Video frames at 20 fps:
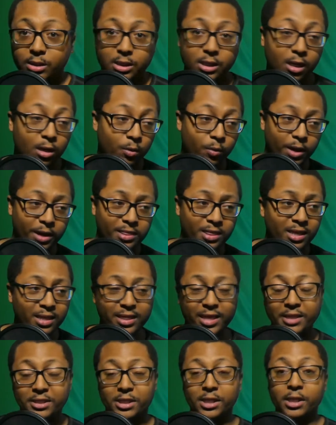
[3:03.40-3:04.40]
So, I think
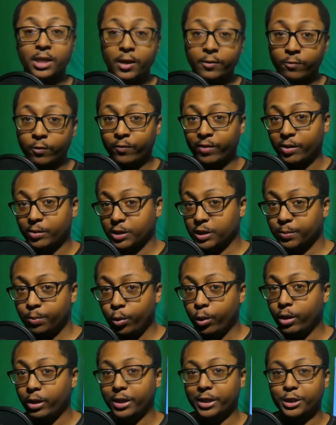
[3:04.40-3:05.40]
that's enough about
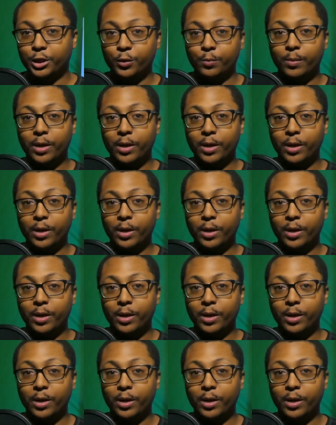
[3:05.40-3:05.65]
spoiling too